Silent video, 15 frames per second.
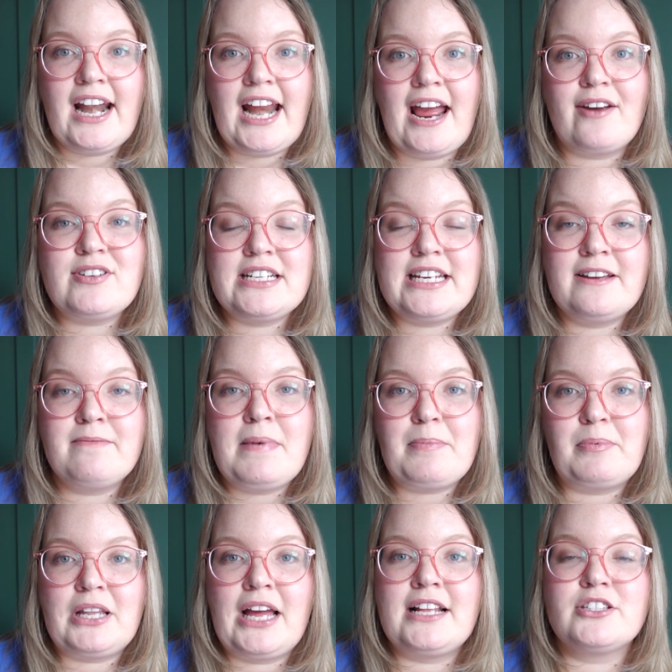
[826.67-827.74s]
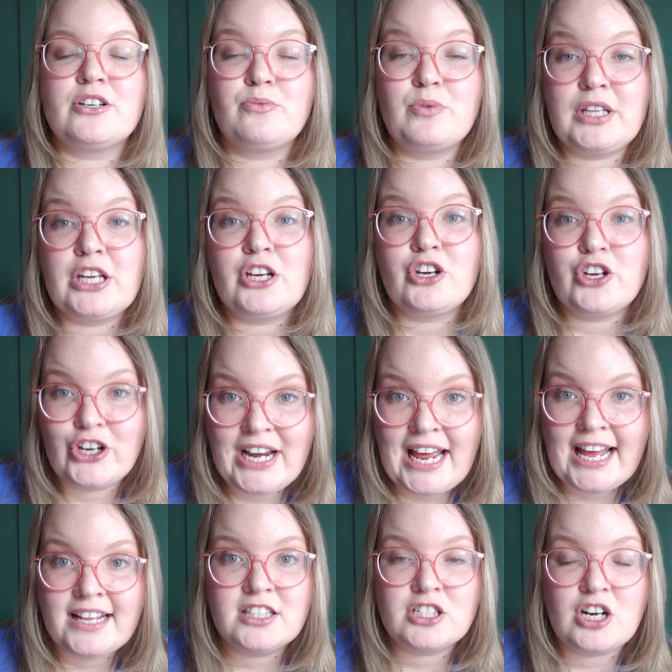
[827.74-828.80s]
and I have to give my plants a really good
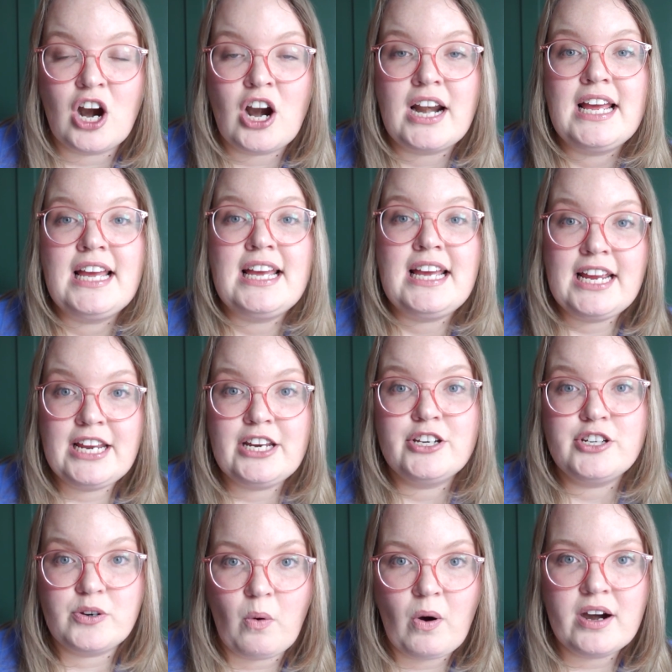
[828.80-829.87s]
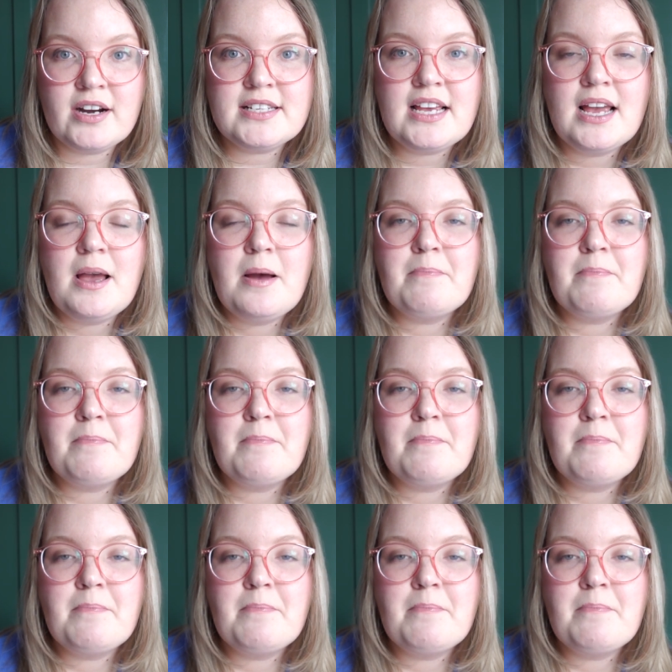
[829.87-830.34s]
head start indoors.